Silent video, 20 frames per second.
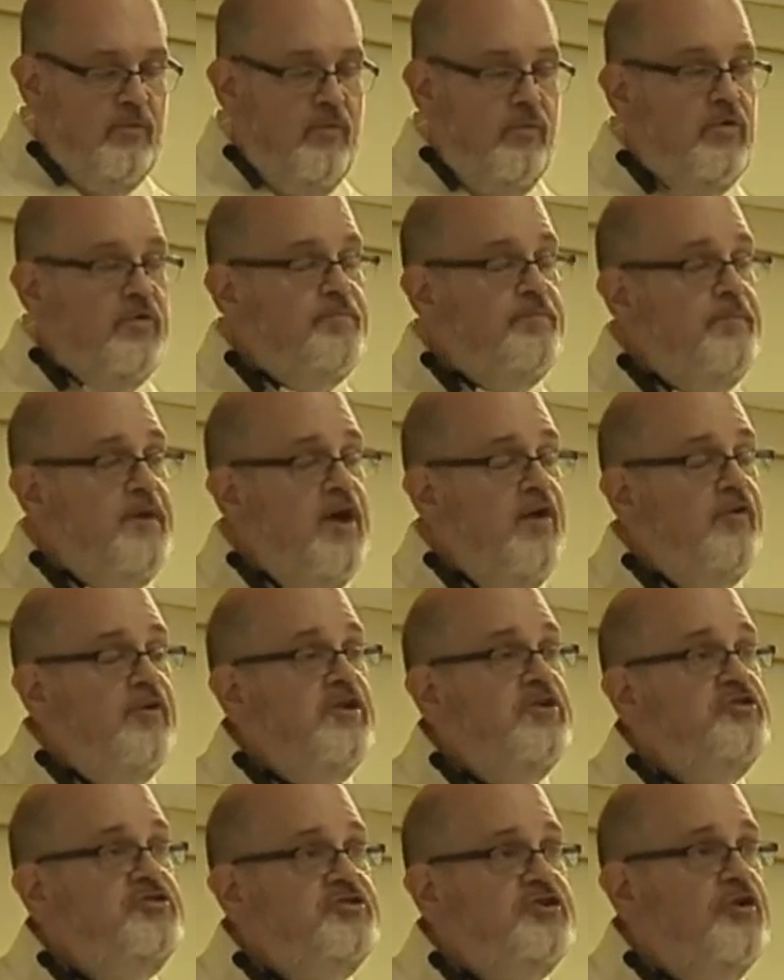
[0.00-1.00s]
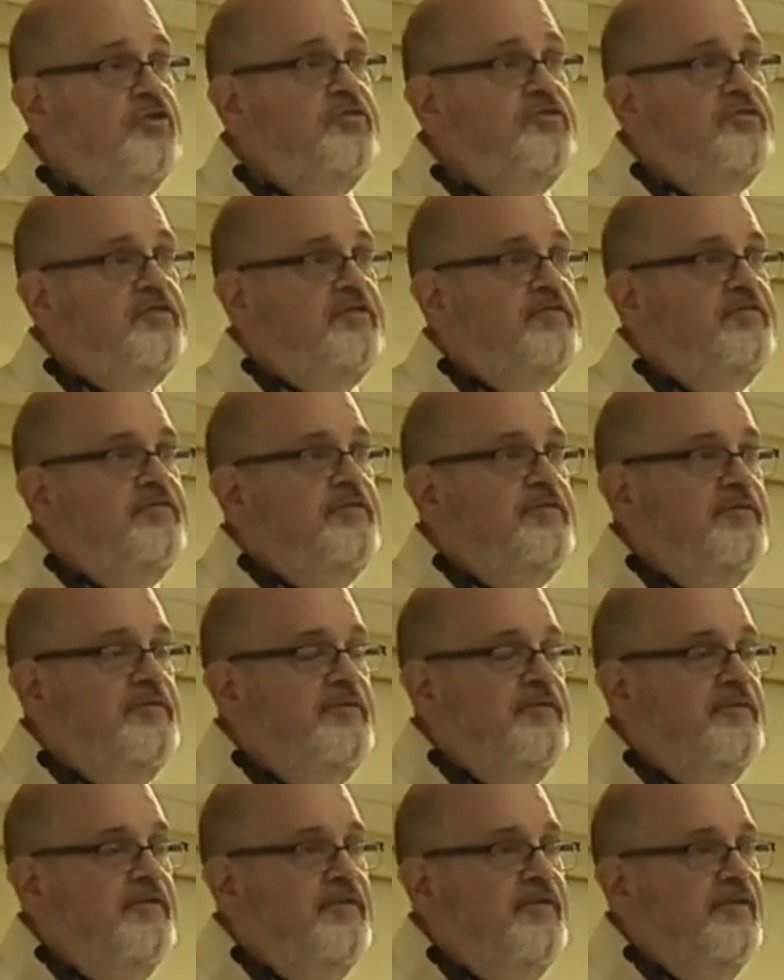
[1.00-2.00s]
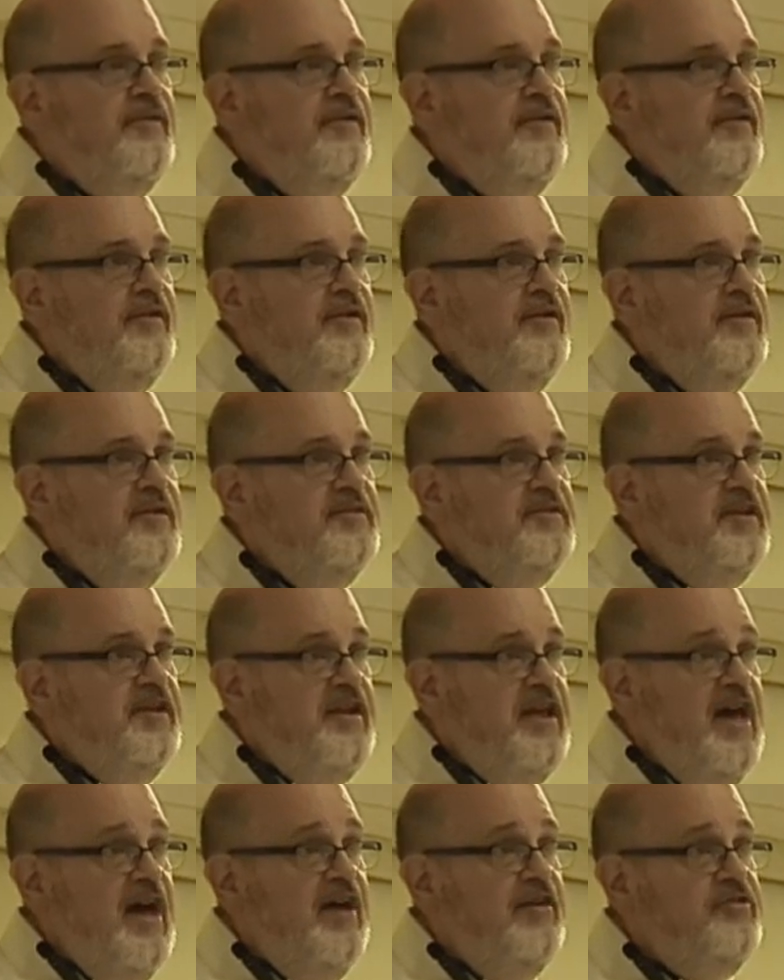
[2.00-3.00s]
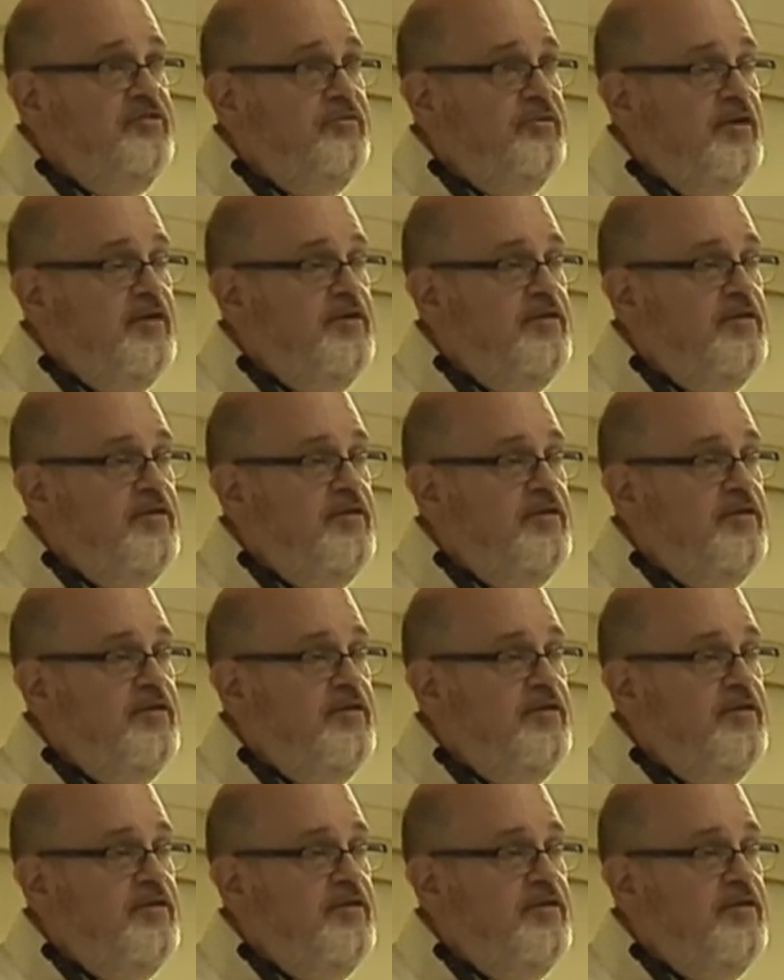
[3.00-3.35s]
with Mary and Joseph to Nazareth,